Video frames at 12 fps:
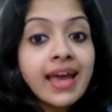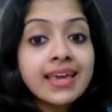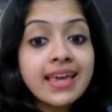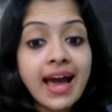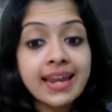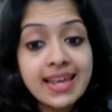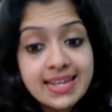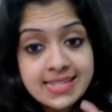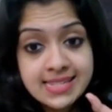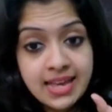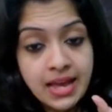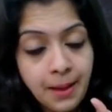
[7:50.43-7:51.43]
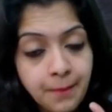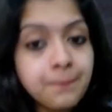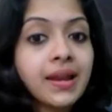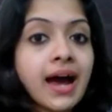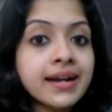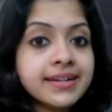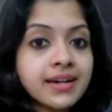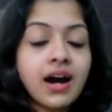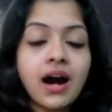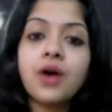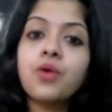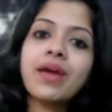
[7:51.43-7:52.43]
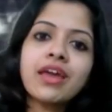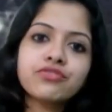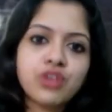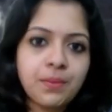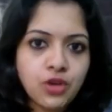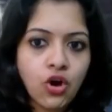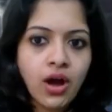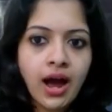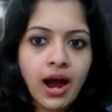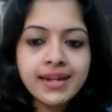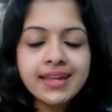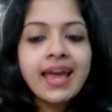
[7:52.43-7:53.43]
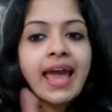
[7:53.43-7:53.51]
carries blood away from your heart.